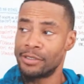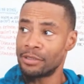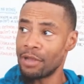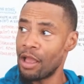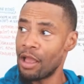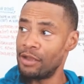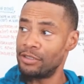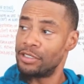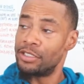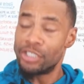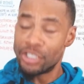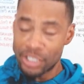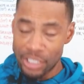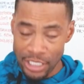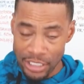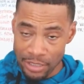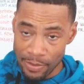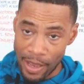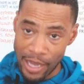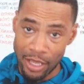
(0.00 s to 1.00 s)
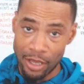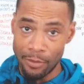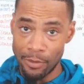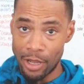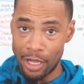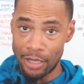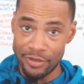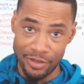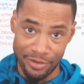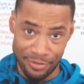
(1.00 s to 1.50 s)
and you just need somebody to come
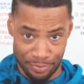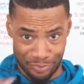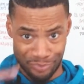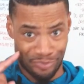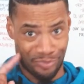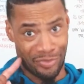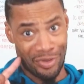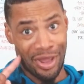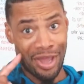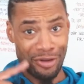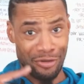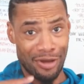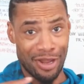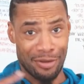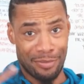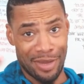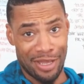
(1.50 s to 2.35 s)
along and says, I need